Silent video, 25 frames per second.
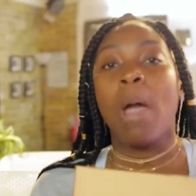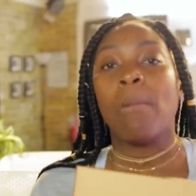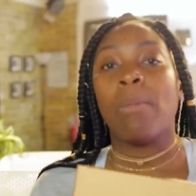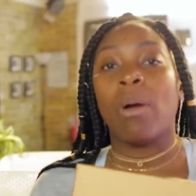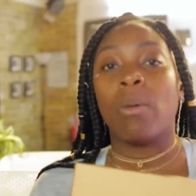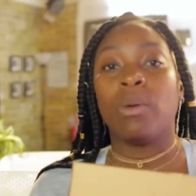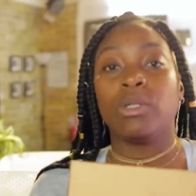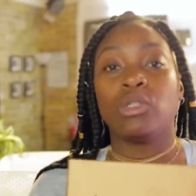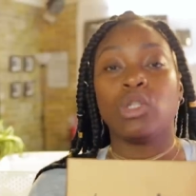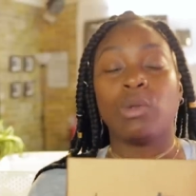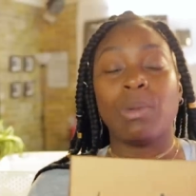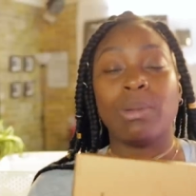
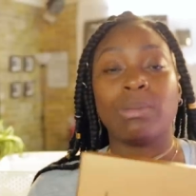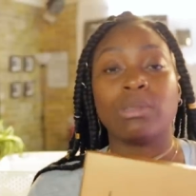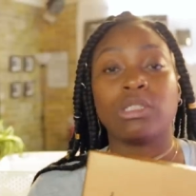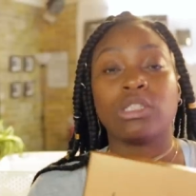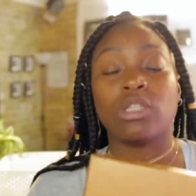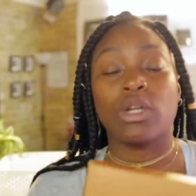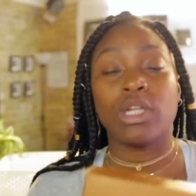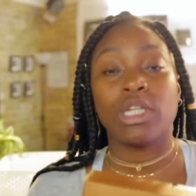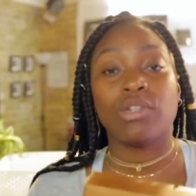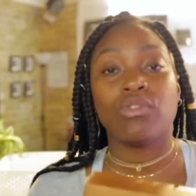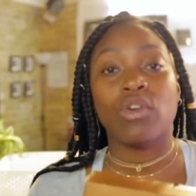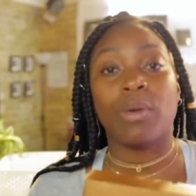But we talked People to
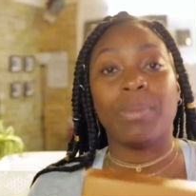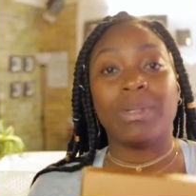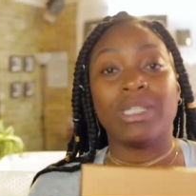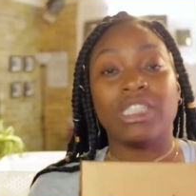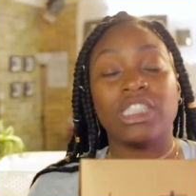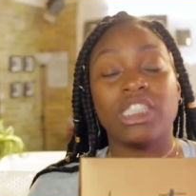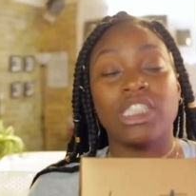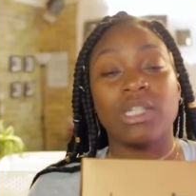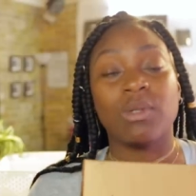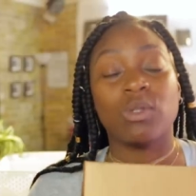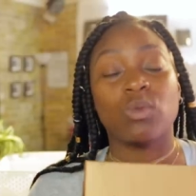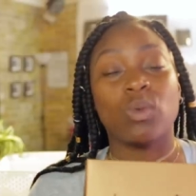Tony
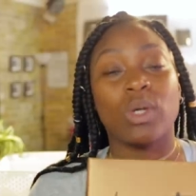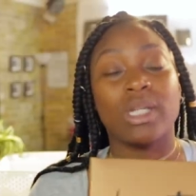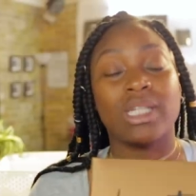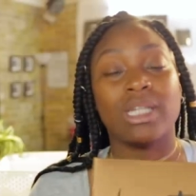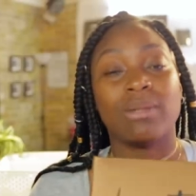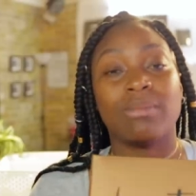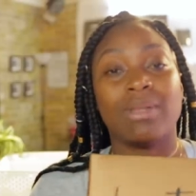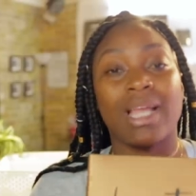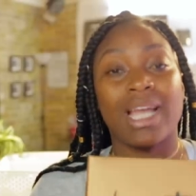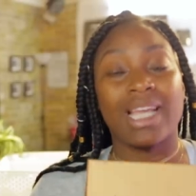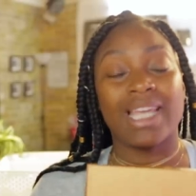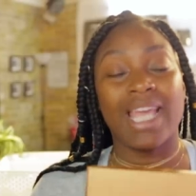Robbins. She was one of
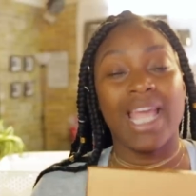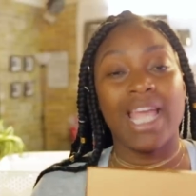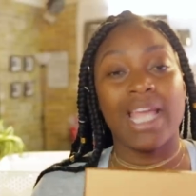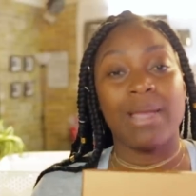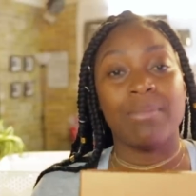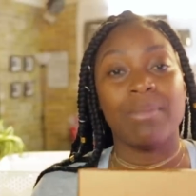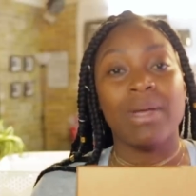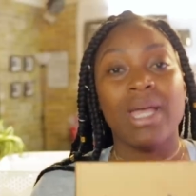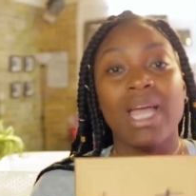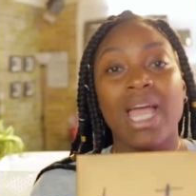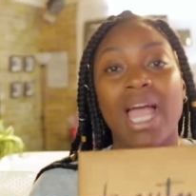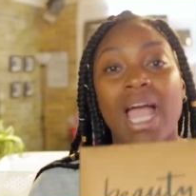them that
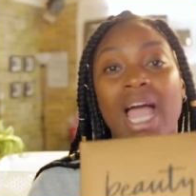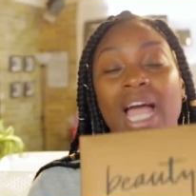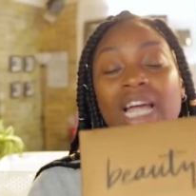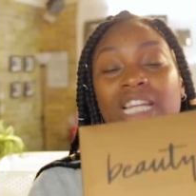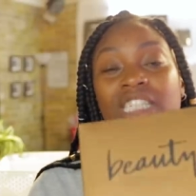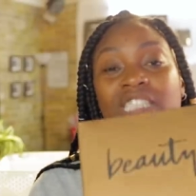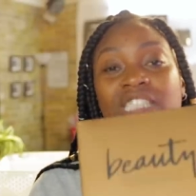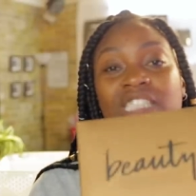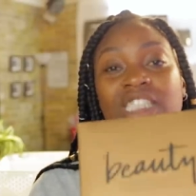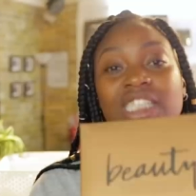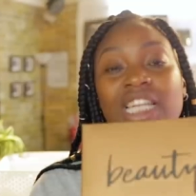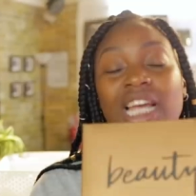came,
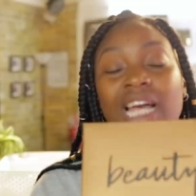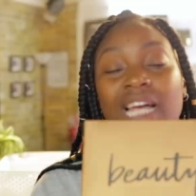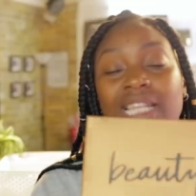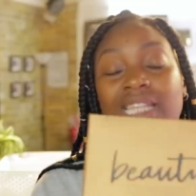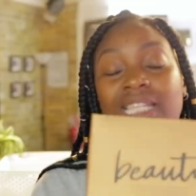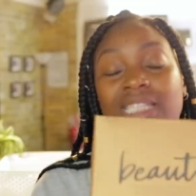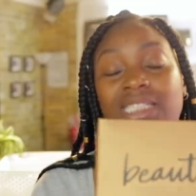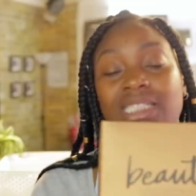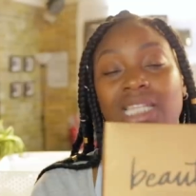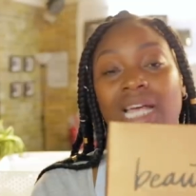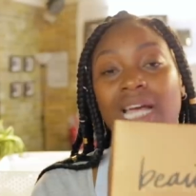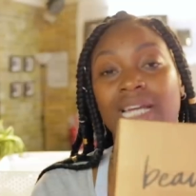and she
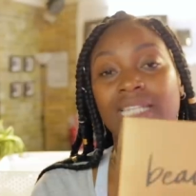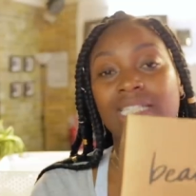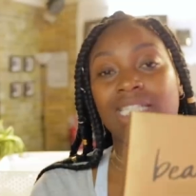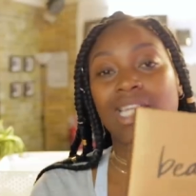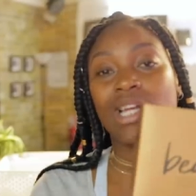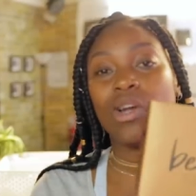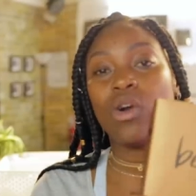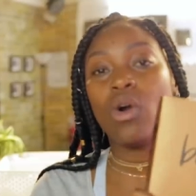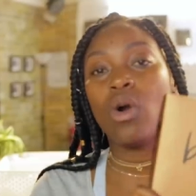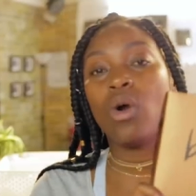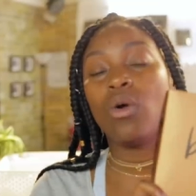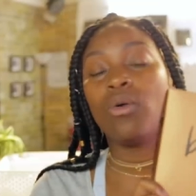had this
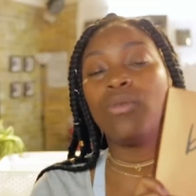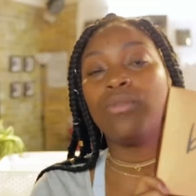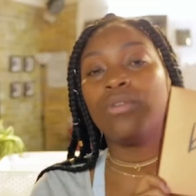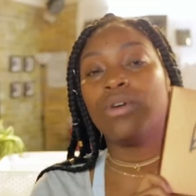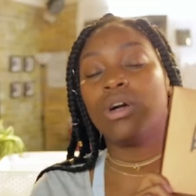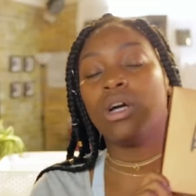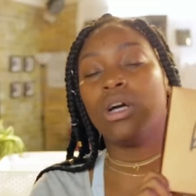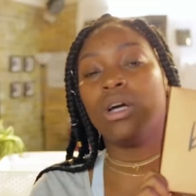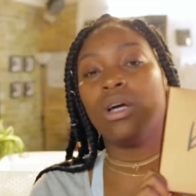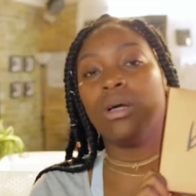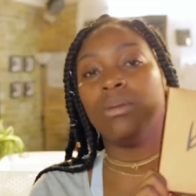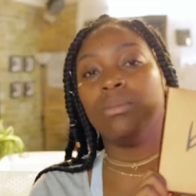idea of
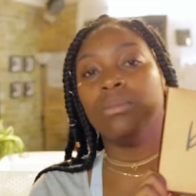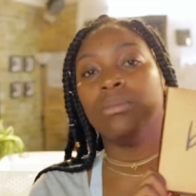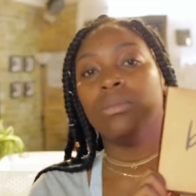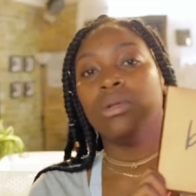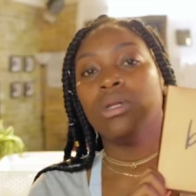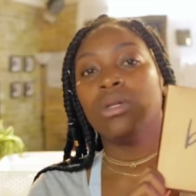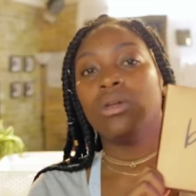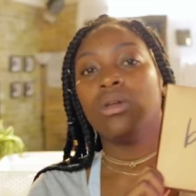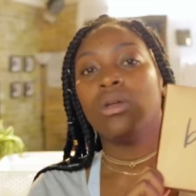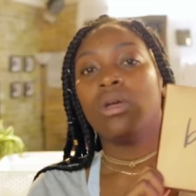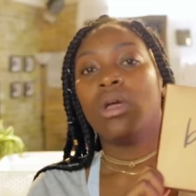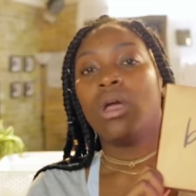um
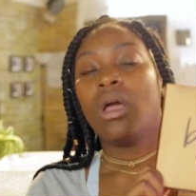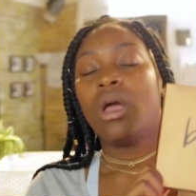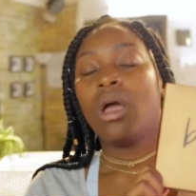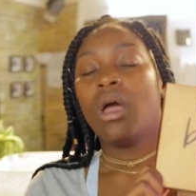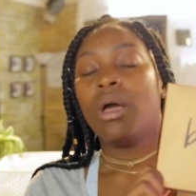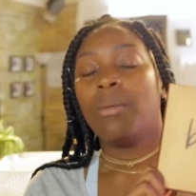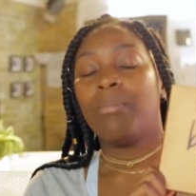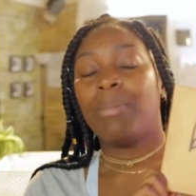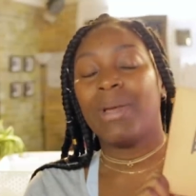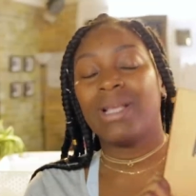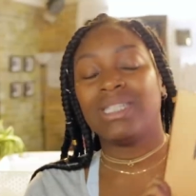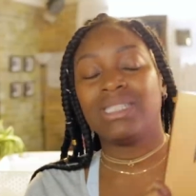
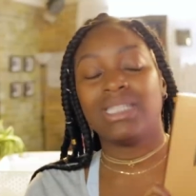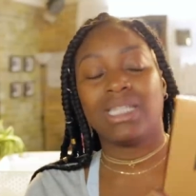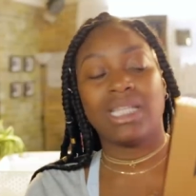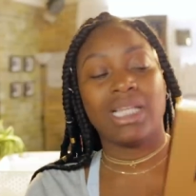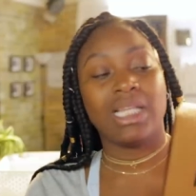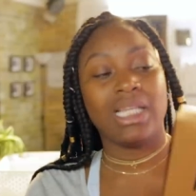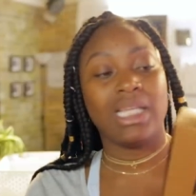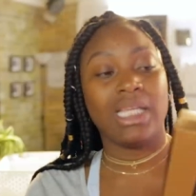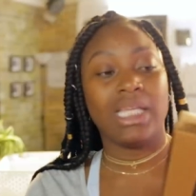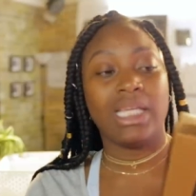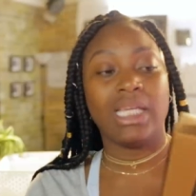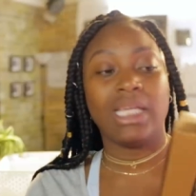
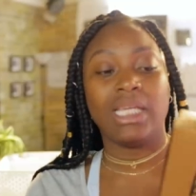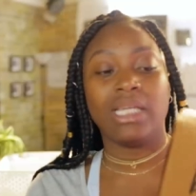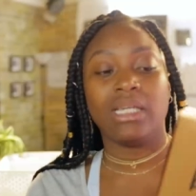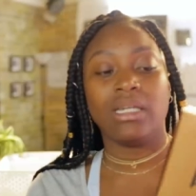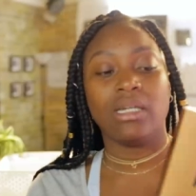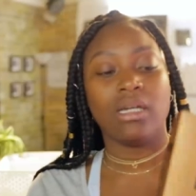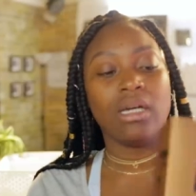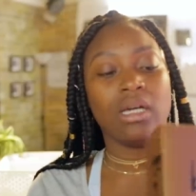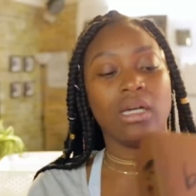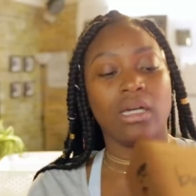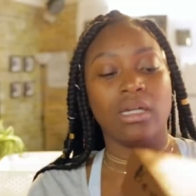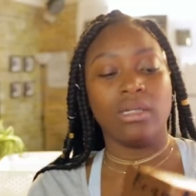basically
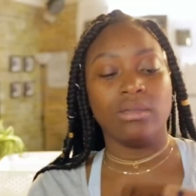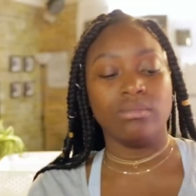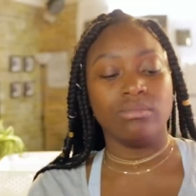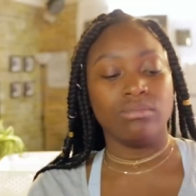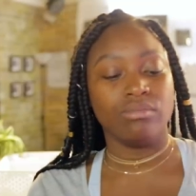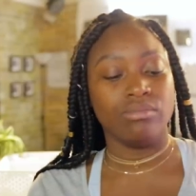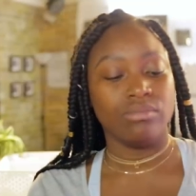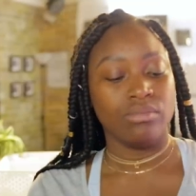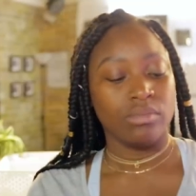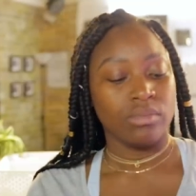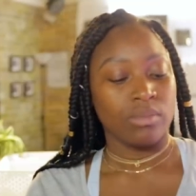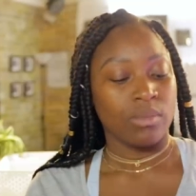
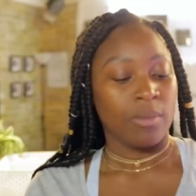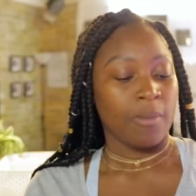um